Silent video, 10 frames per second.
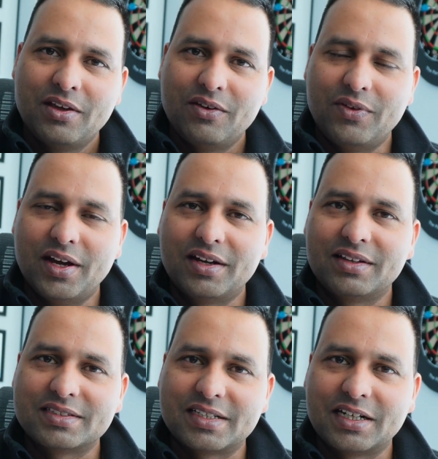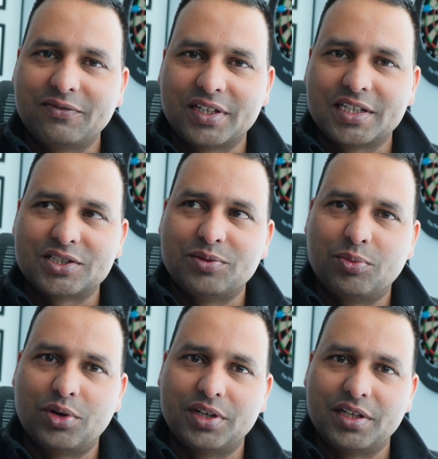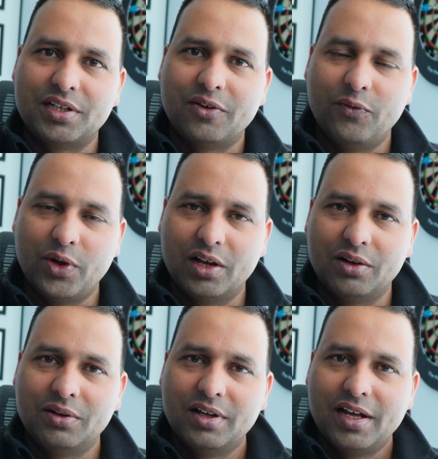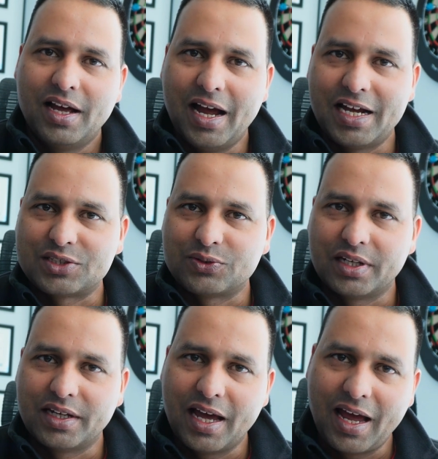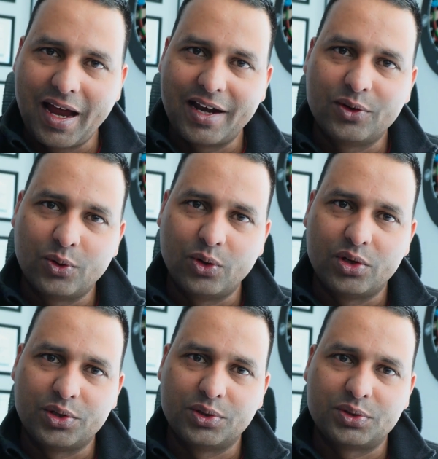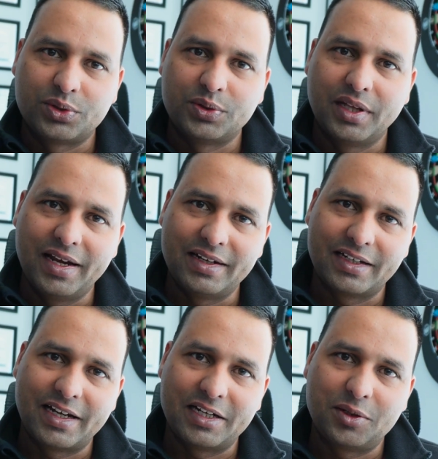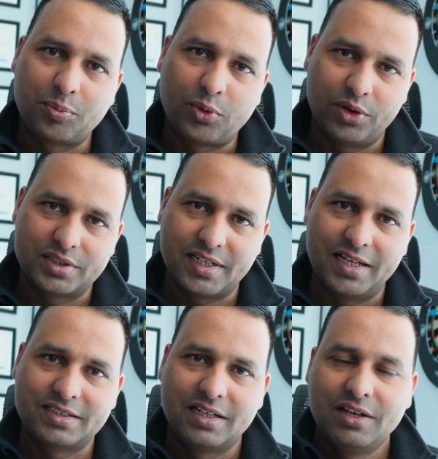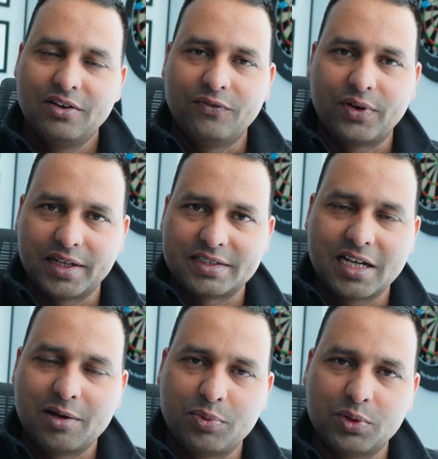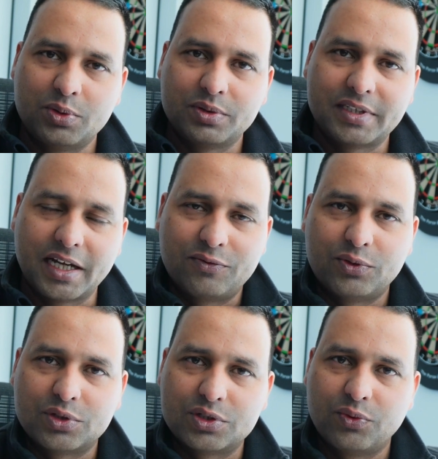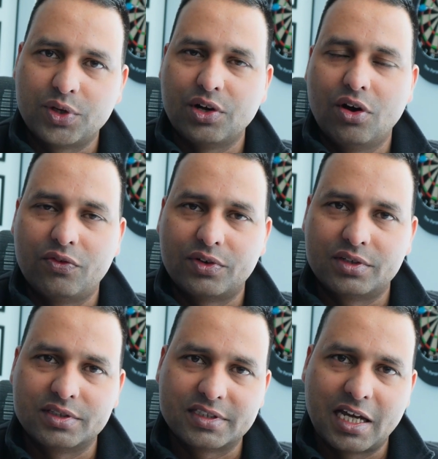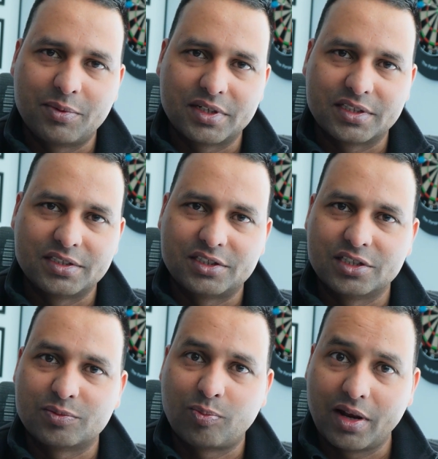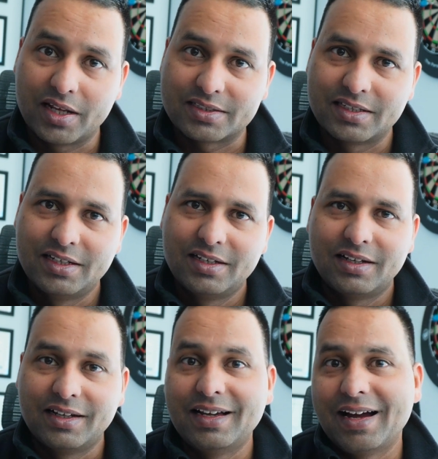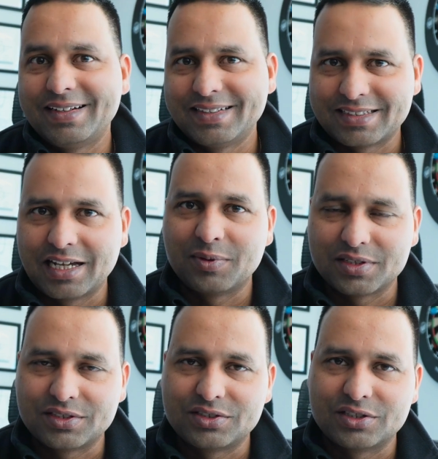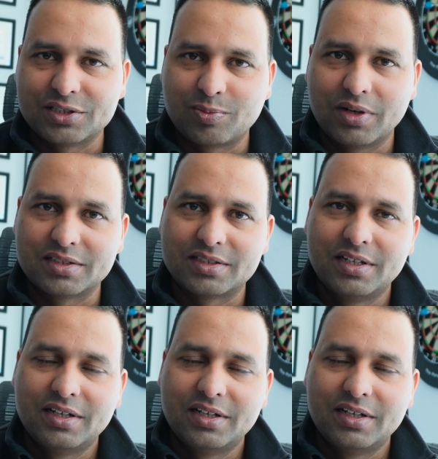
where the certification body will actually handhold you through the entire process. For example, TechForce, we offer Cyber Essentials Plus, guided Cyber Essentials Plus,